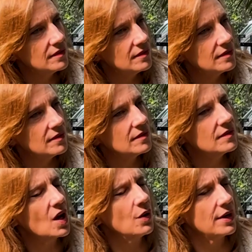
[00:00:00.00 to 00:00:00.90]
stuck.
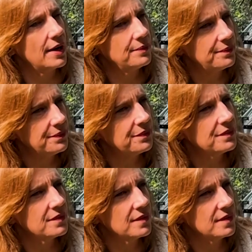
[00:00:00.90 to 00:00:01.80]
For
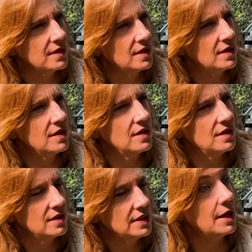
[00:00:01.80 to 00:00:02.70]
example,
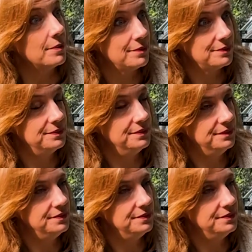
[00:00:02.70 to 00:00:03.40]
communication. Yeah. Suppose a